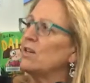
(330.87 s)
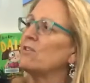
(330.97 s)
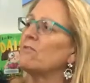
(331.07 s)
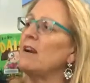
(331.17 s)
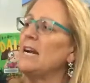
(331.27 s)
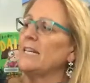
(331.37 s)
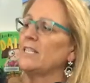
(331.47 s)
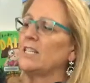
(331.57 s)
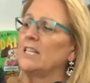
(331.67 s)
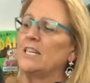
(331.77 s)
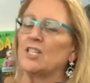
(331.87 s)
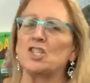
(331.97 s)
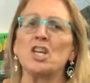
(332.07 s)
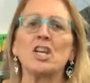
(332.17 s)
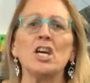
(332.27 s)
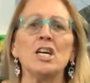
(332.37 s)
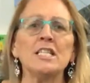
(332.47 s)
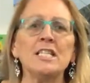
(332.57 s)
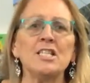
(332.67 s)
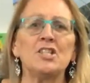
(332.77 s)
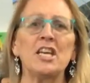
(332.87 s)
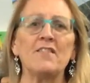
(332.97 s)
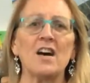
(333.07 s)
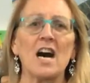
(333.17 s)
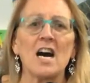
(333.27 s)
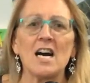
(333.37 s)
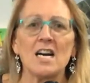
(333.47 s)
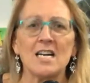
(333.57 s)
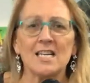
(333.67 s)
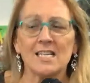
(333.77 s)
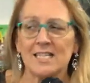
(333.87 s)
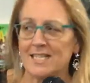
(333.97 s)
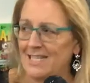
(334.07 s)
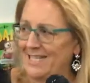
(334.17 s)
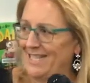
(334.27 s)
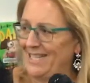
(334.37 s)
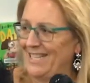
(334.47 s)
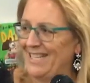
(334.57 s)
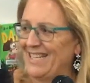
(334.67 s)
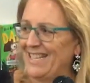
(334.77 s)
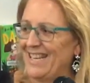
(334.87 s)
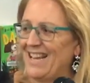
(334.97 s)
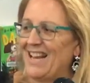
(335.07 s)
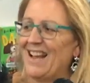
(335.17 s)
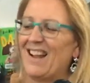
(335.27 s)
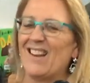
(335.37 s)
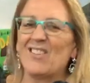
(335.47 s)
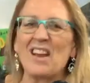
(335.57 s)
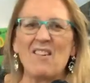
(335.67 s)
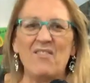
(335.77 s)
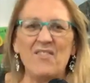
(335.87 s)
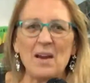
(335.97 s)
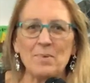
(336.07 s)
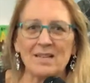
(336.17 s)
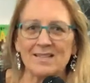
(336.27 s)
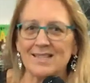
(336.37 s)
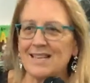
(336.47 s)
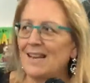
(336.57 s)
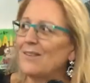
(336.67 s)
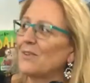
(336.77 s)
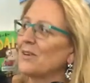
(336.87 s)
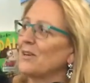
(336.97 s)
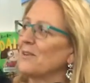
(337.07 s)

great Chicken Divas. Look how fabulous they look.